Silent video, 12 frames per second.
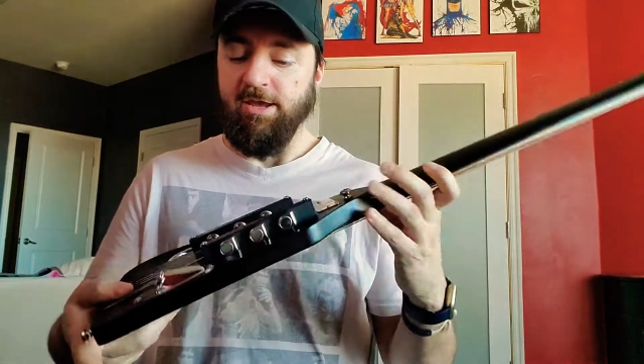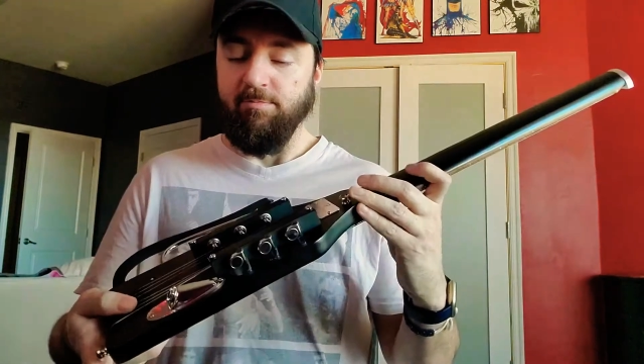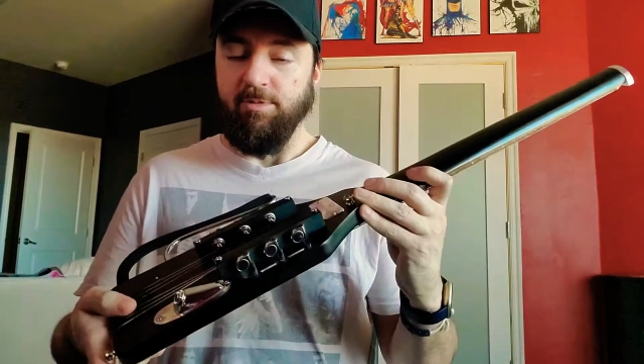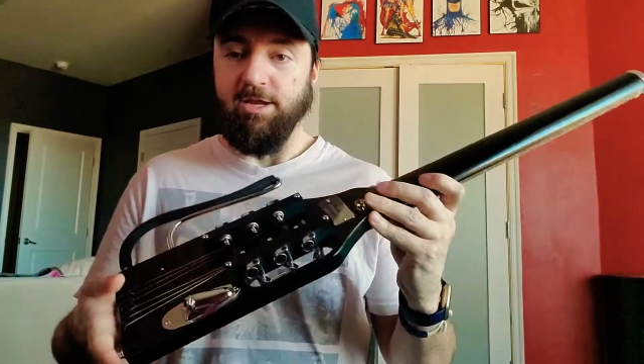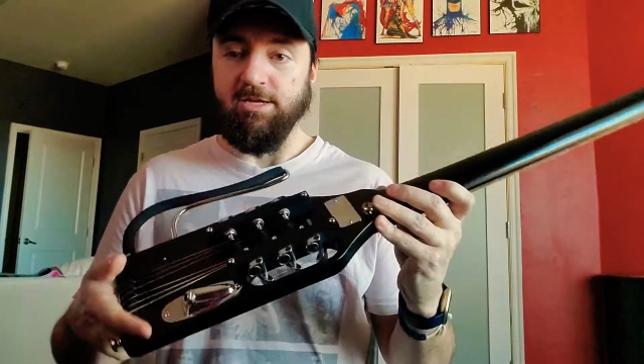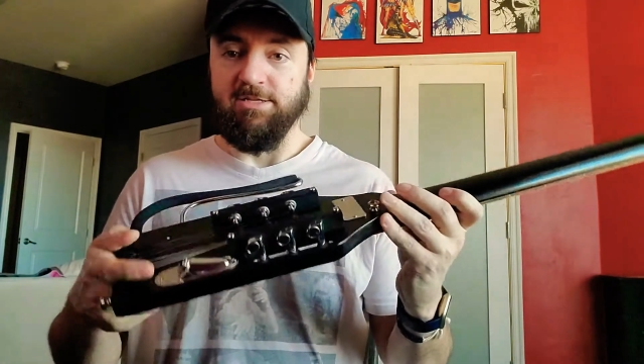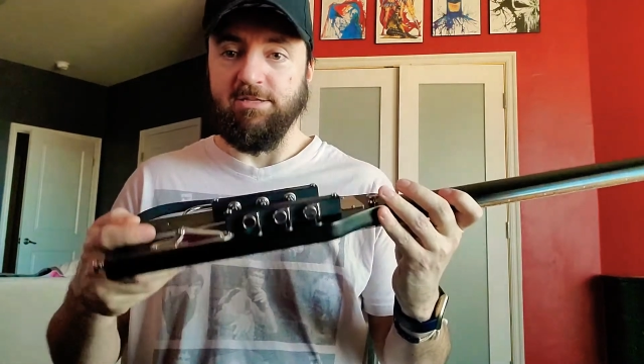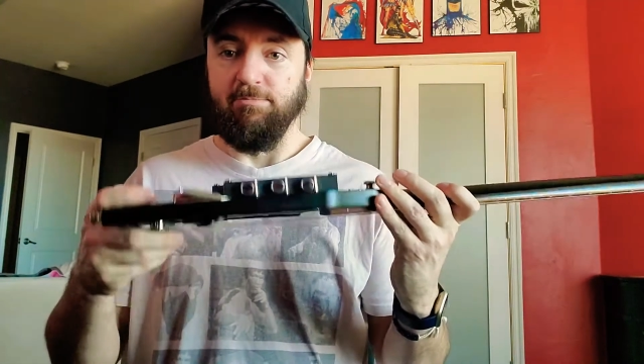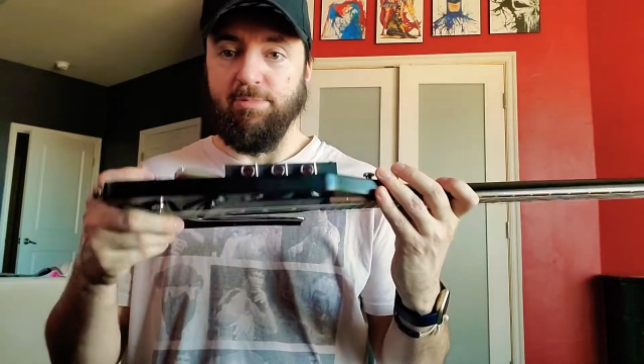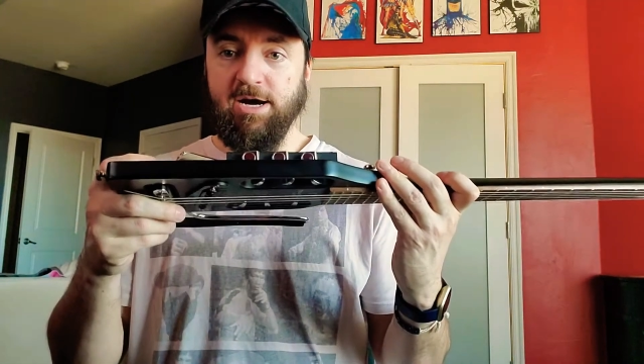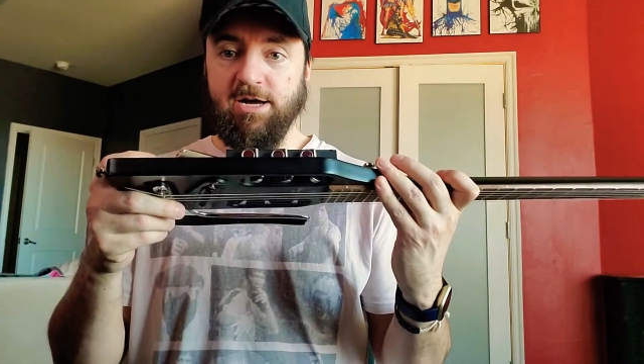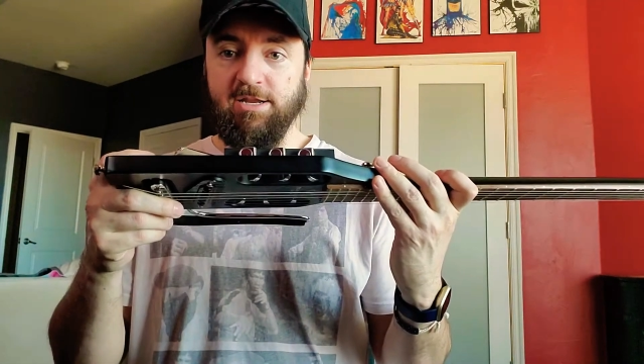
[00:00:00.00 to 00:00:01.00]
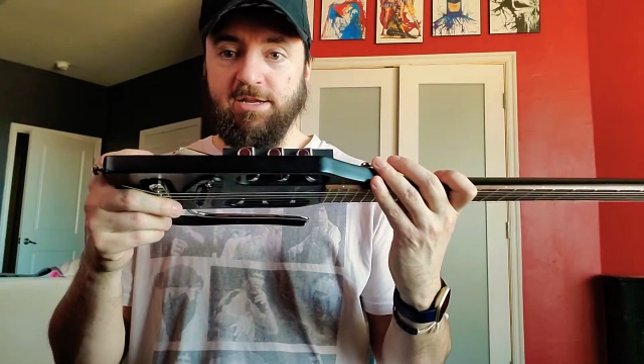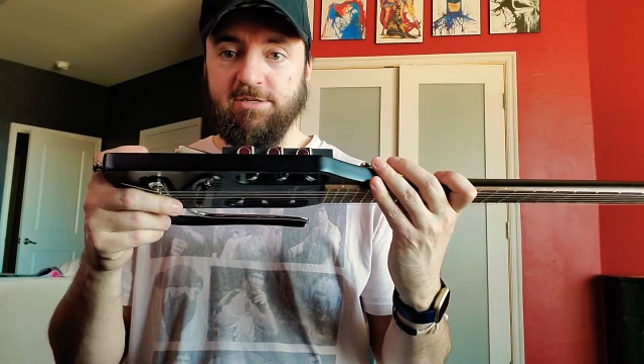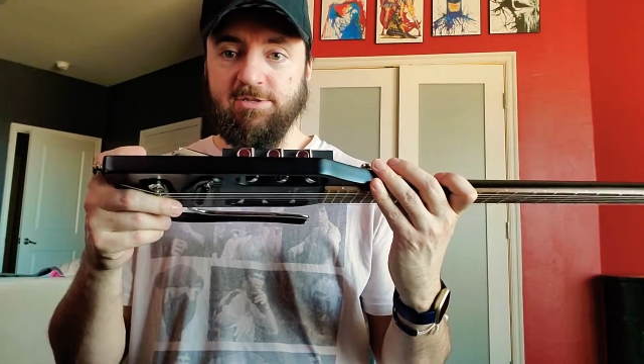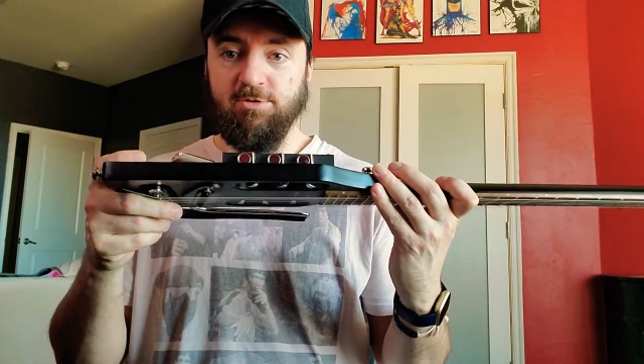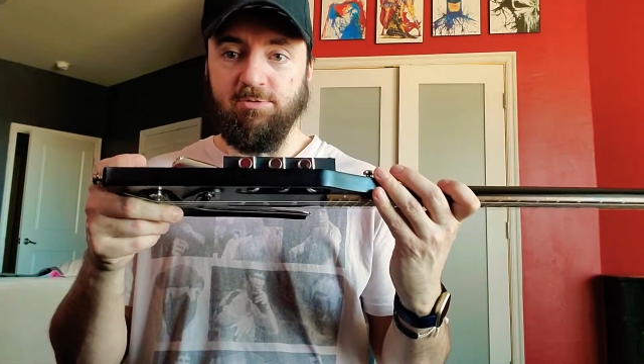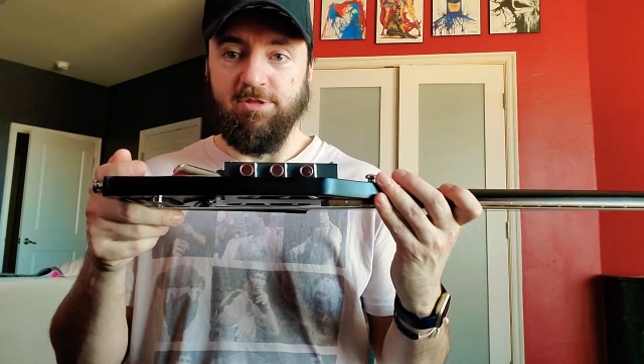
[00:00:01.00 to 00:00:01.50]
because the body is
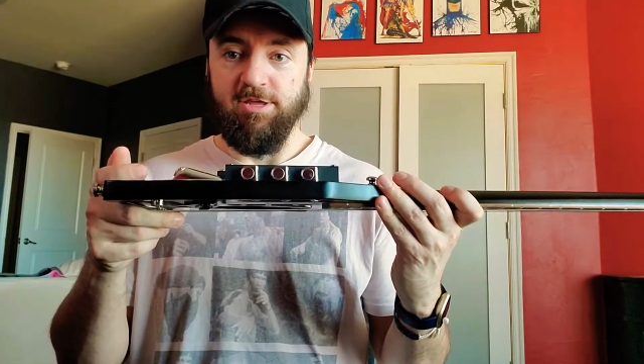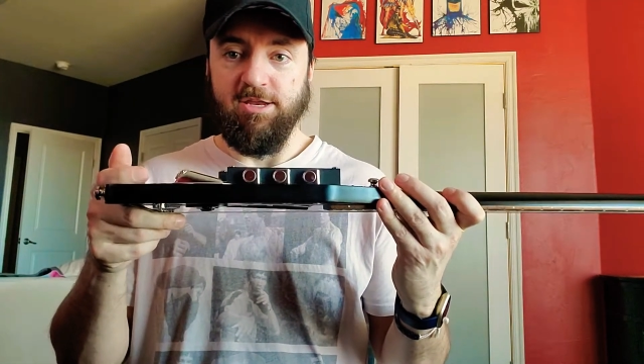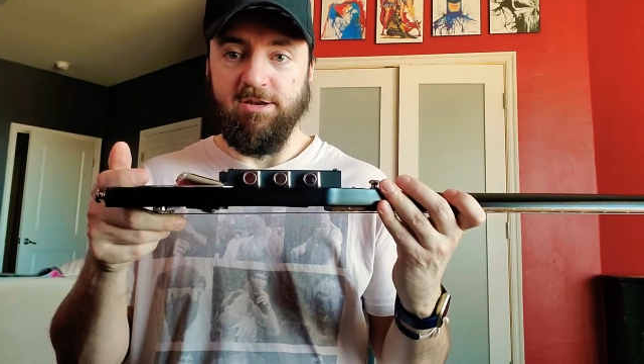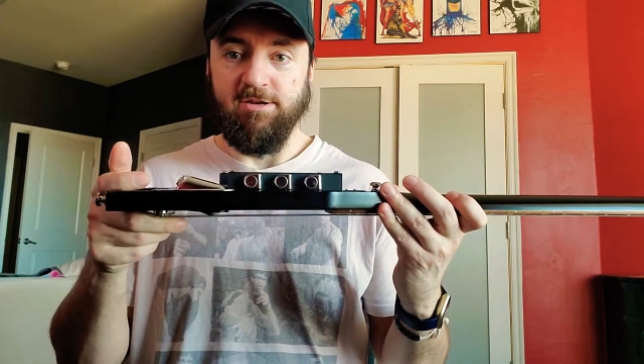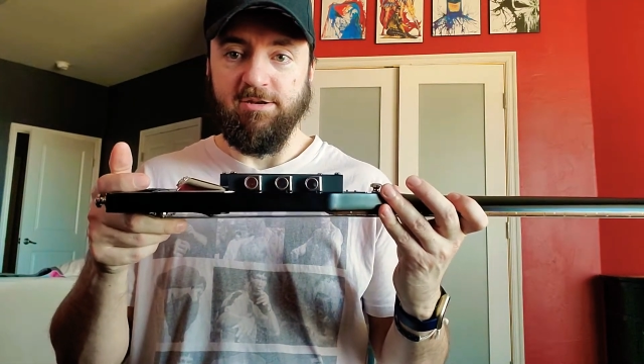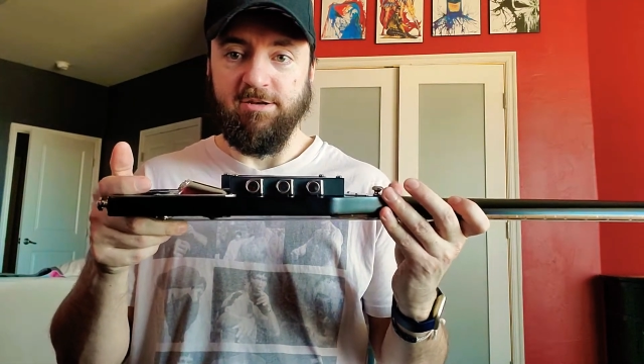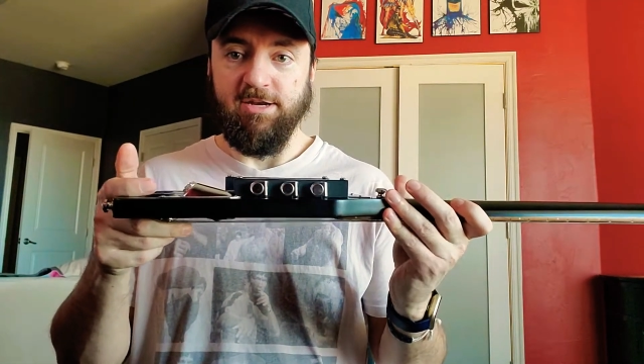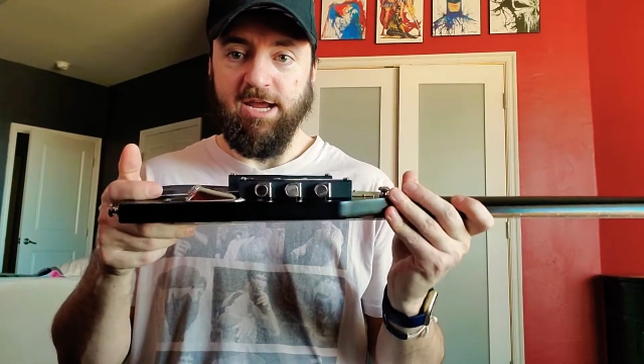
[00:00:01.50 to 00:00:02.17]
too thin